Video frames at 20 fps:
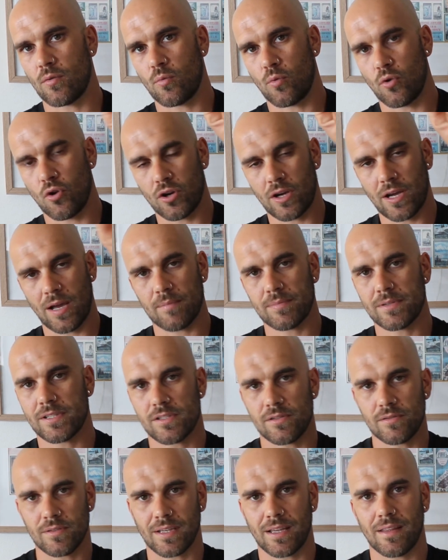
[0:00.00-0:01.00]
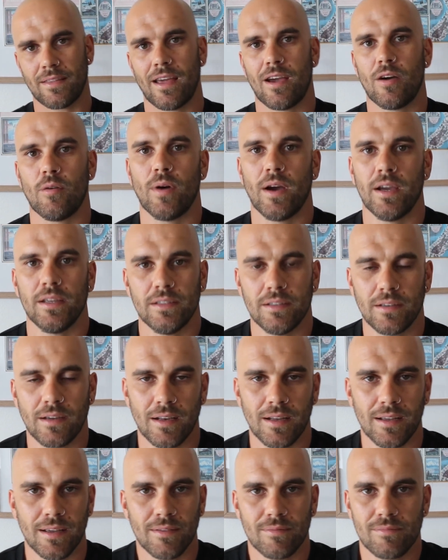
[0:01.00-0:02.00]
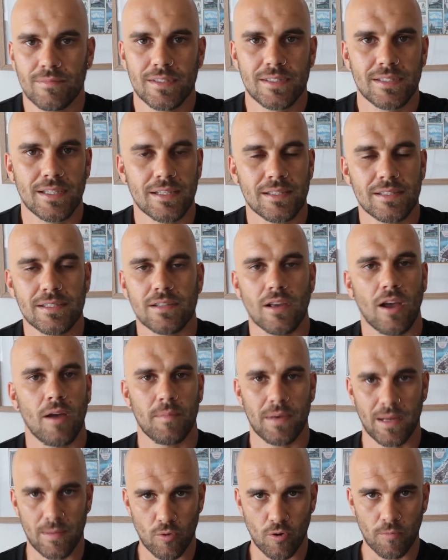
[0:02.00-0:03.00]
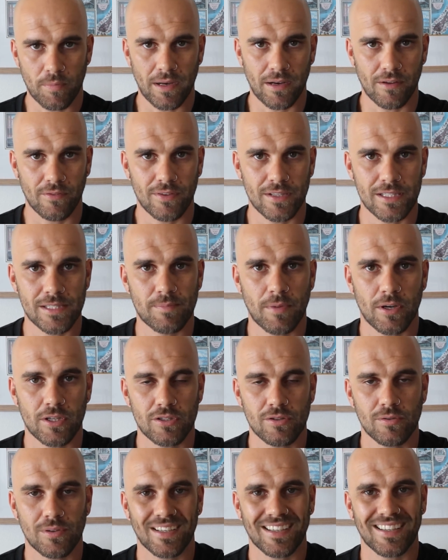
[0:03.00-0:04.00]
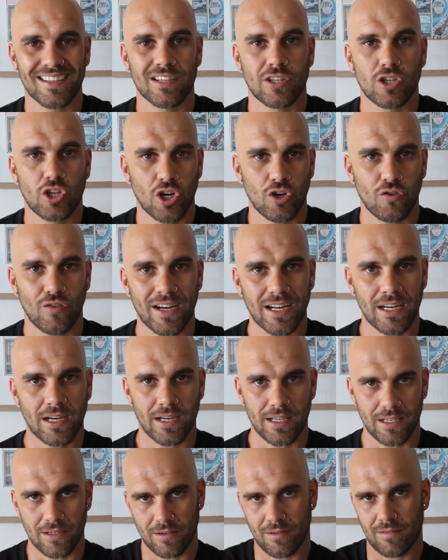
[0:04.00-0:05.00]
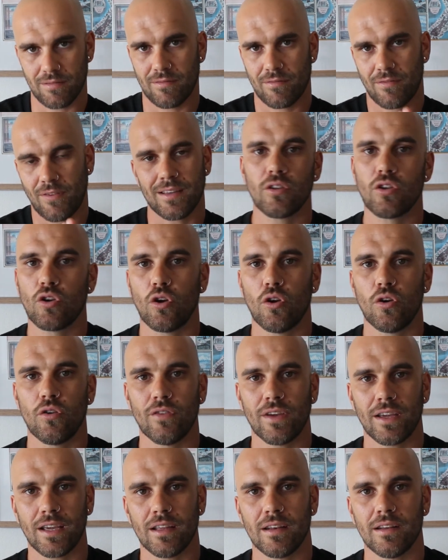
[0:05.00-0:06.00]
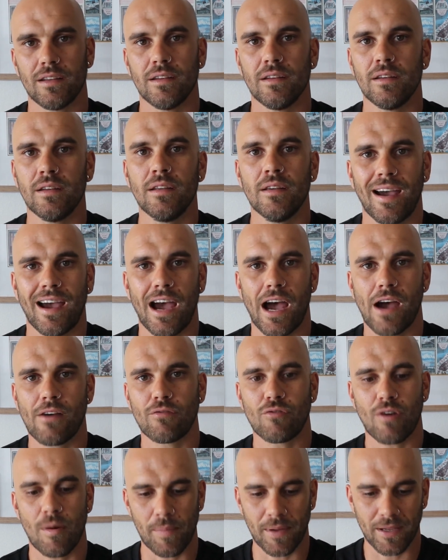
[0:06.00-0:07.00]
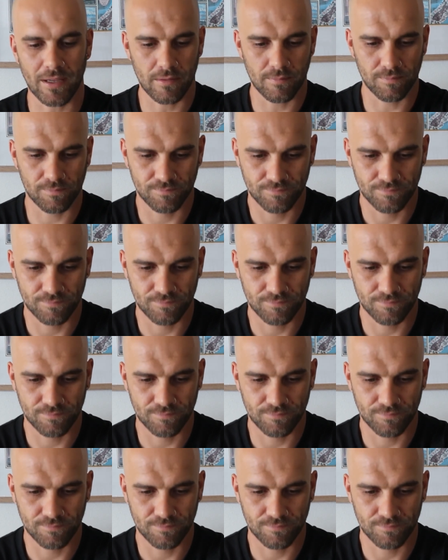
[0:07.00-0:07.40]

Work up to doing it that way. You're gonna see so many more benefits by doing it correctly, not curving in and half ripping it.